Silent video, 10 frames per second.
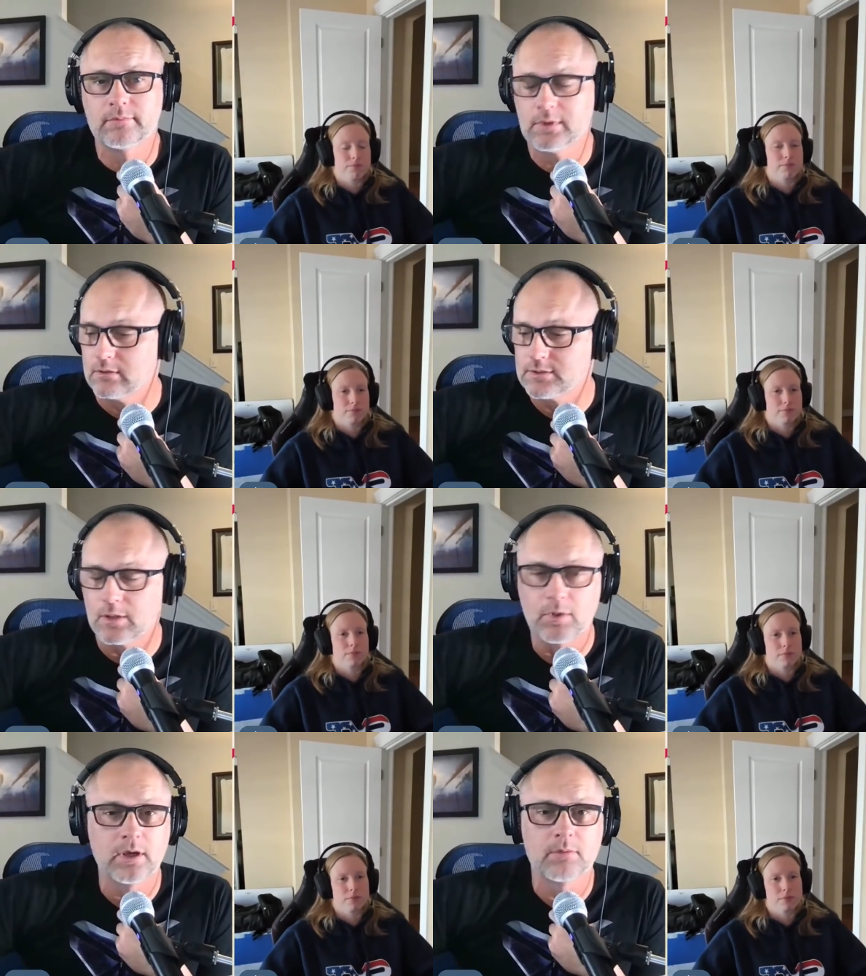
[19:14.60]
Speaker 1: you know,
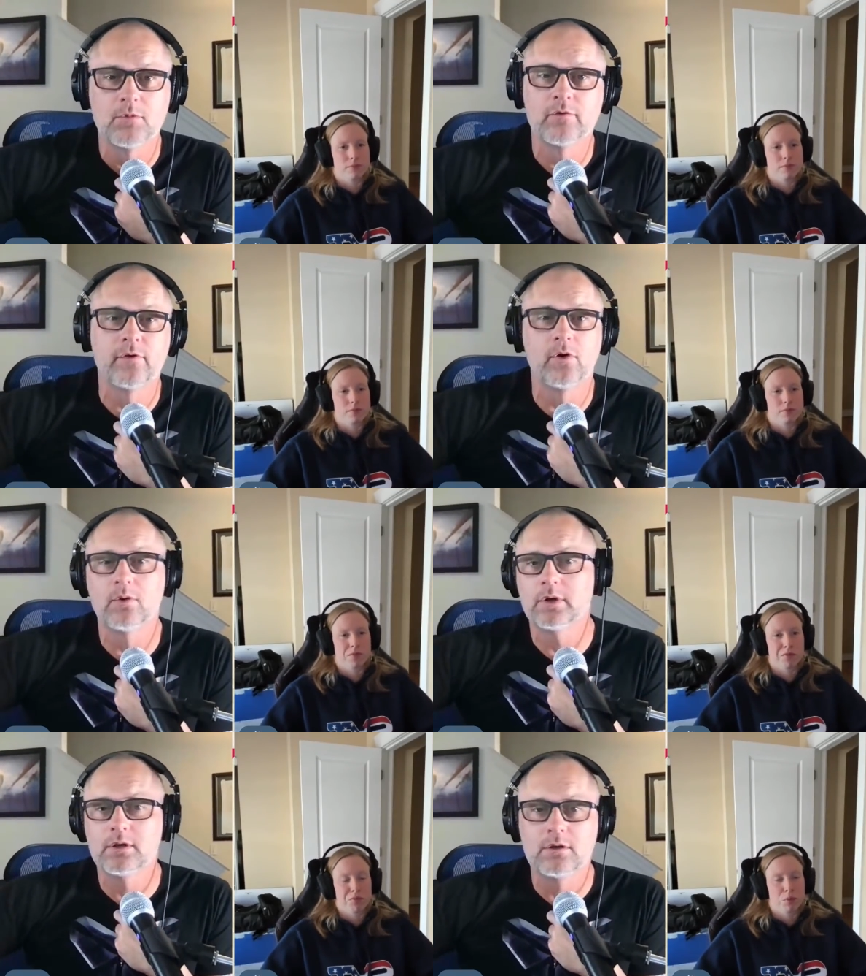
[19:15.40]
someone can move
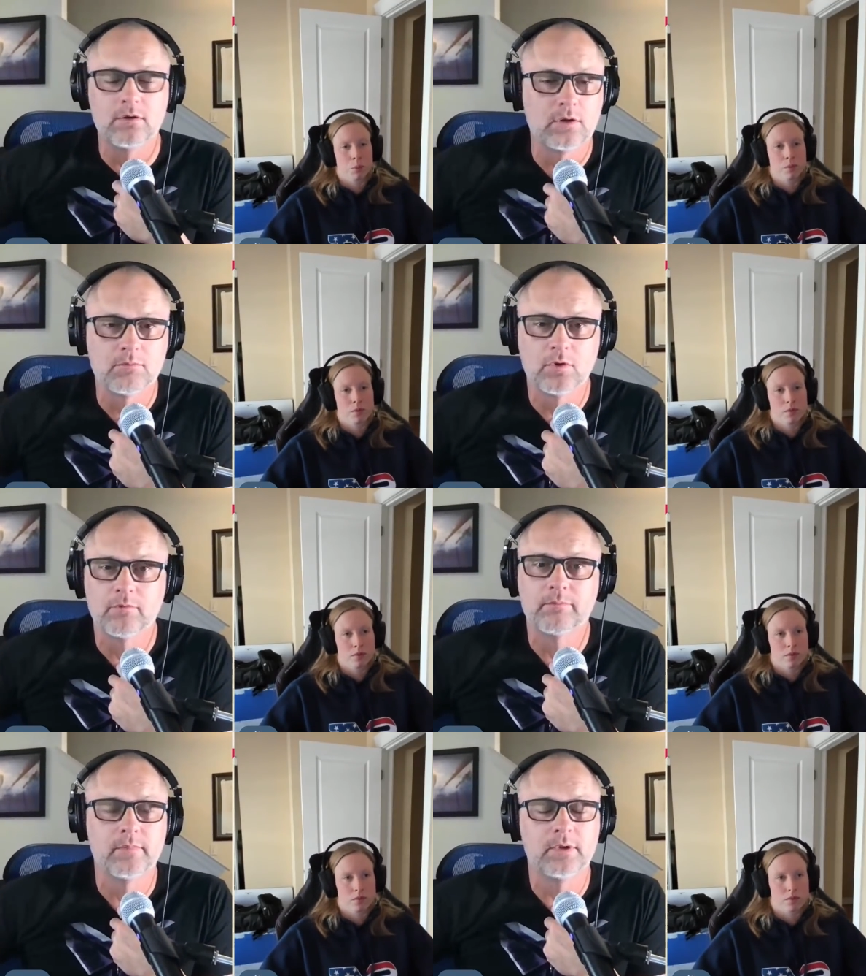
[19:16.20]
forward, you can move,
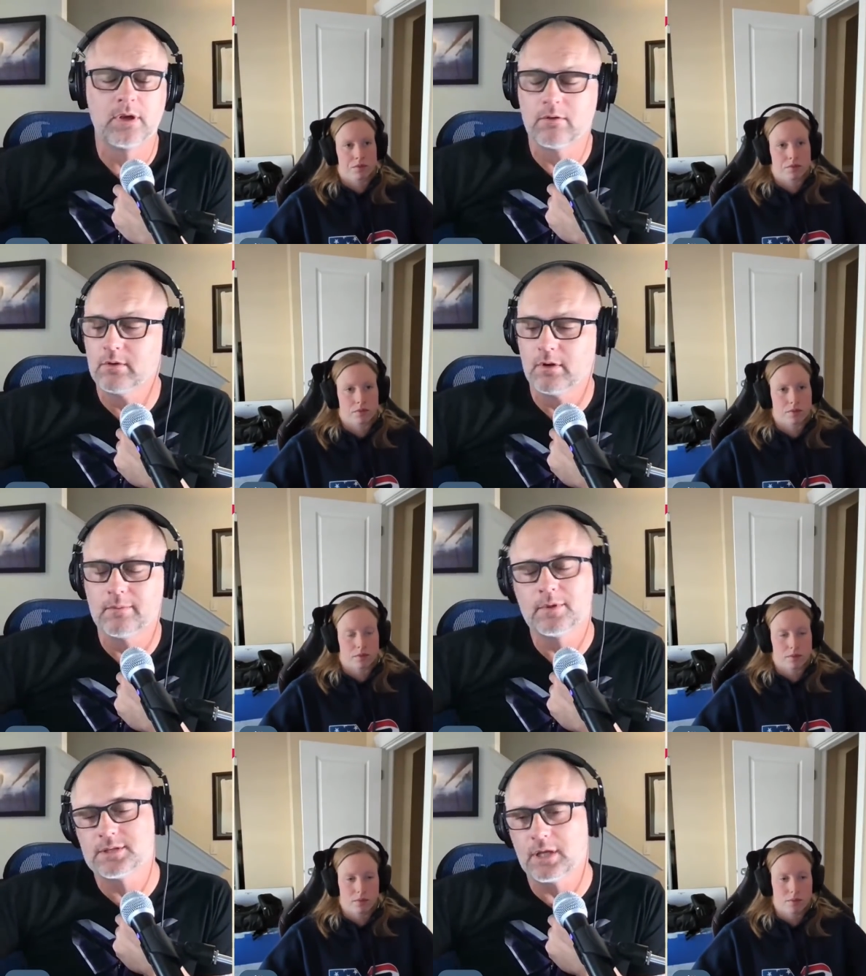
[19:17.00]
you know, I'm
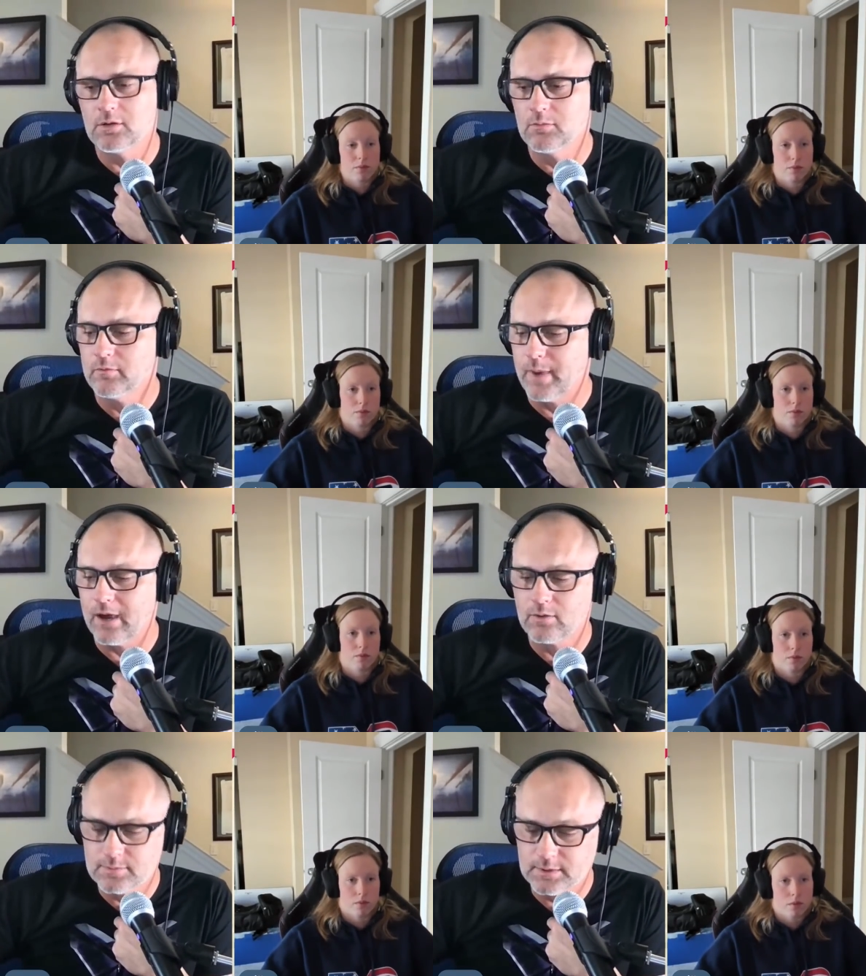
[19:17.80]
not saying you move
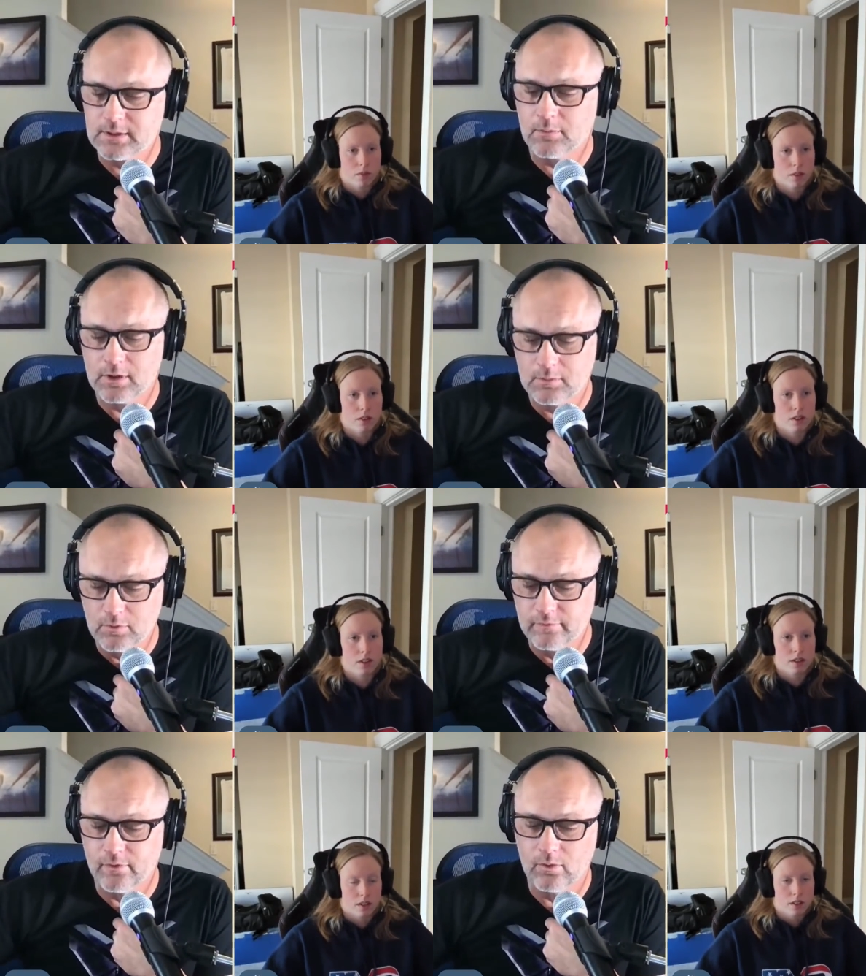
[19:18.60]
backwards, but someone can
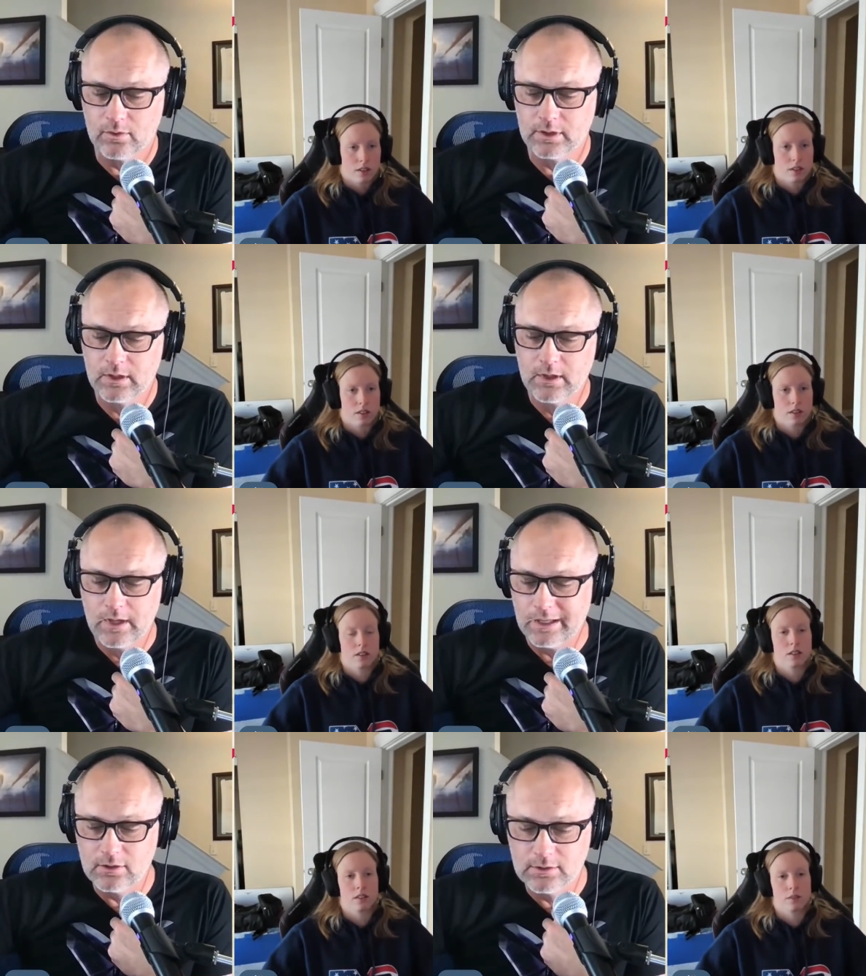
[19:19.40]
move forward.
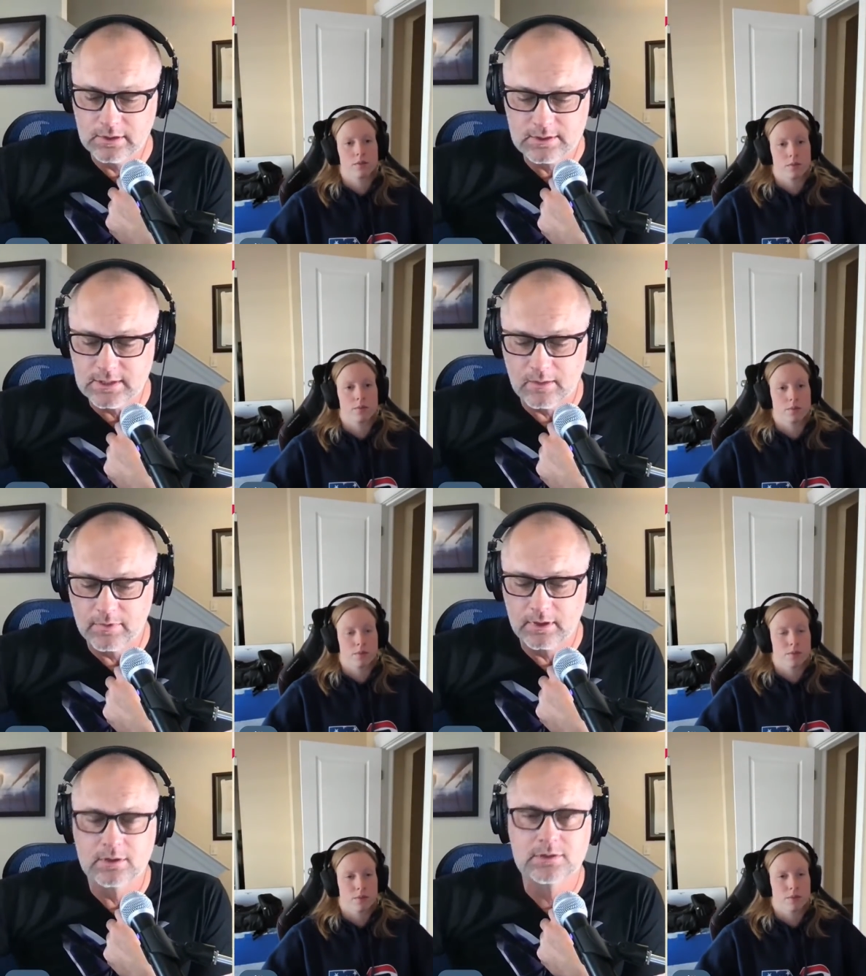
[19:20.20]
And you did the same
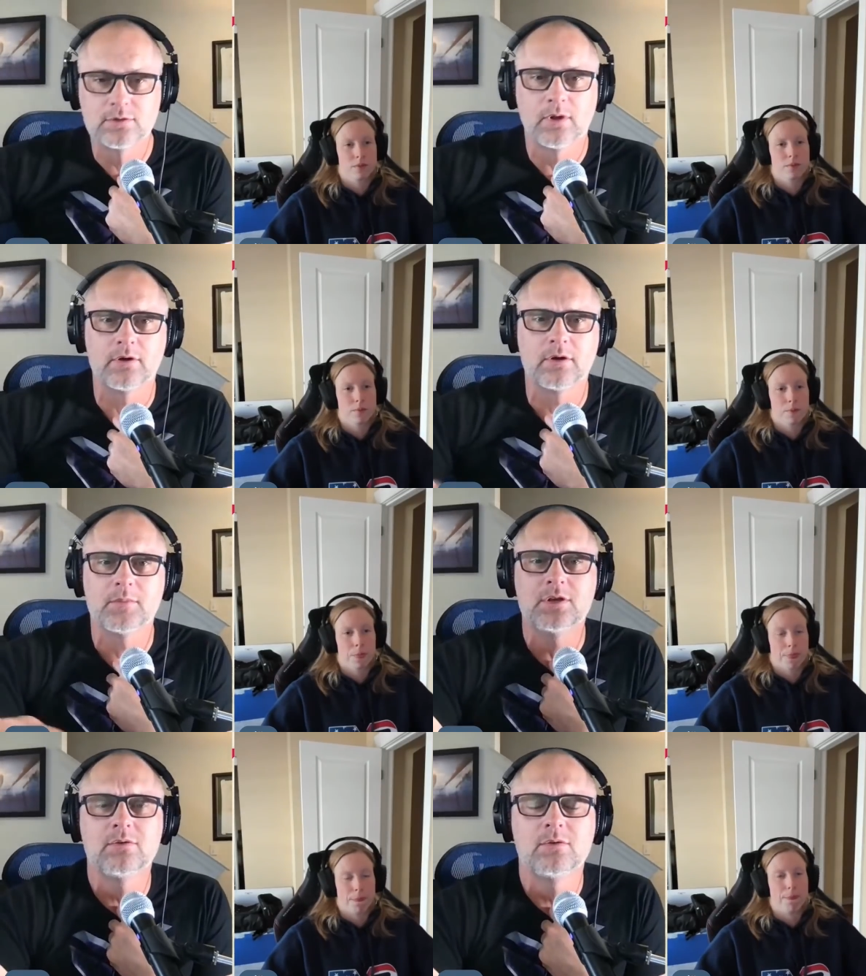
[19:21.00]
thing in the 200. I
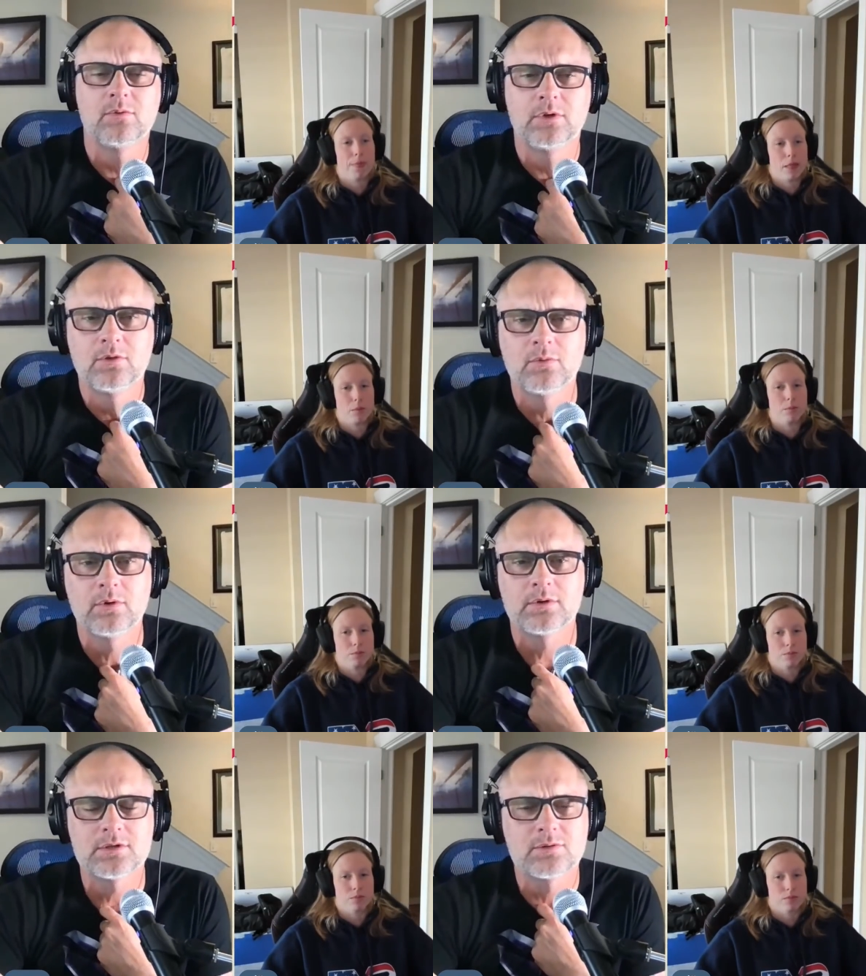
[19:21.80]
mean, you you mm-hmm.
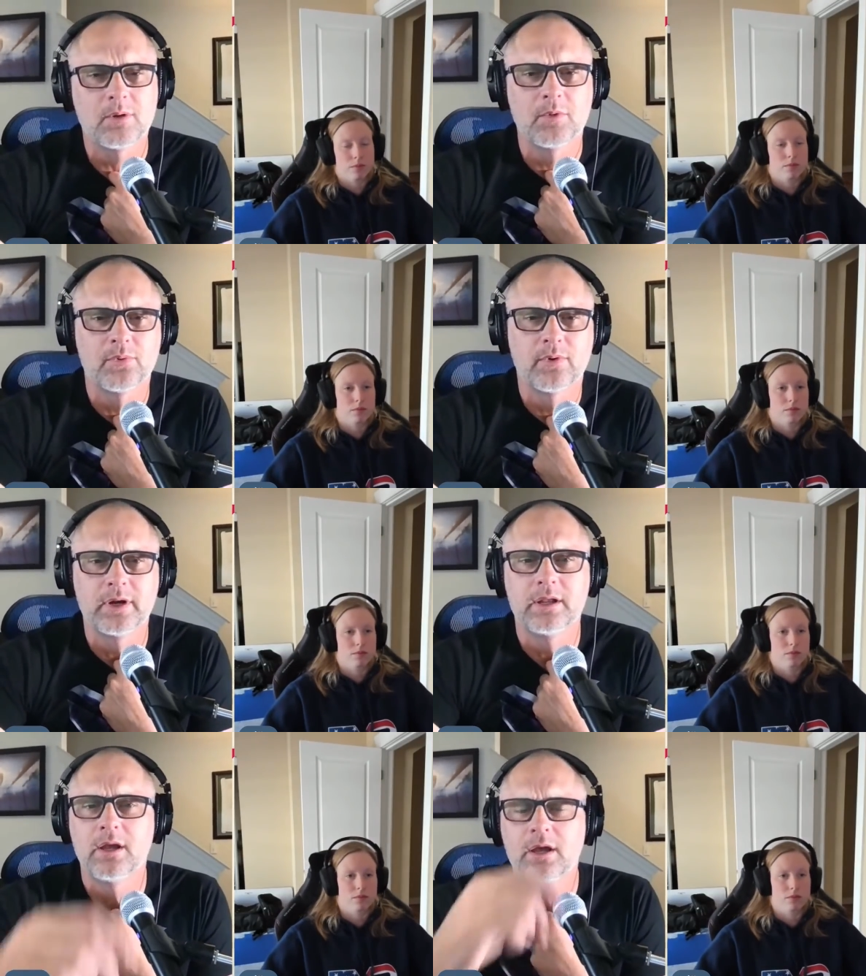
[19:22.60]
were, you swam a
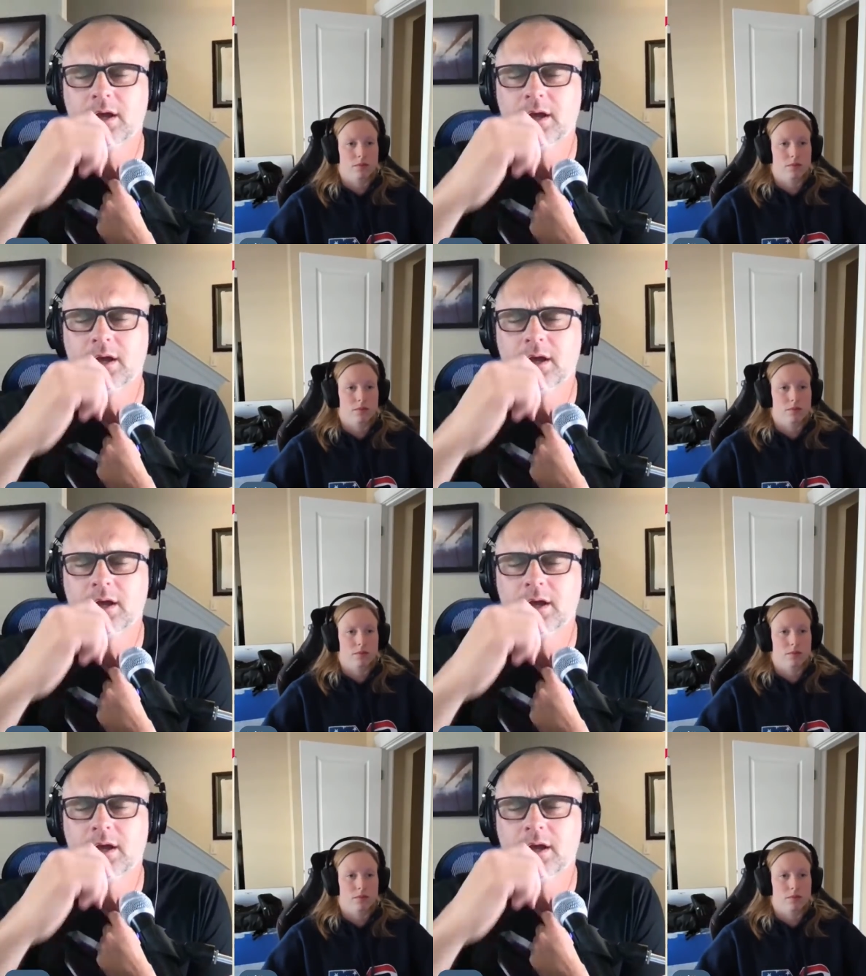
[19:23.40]
pretty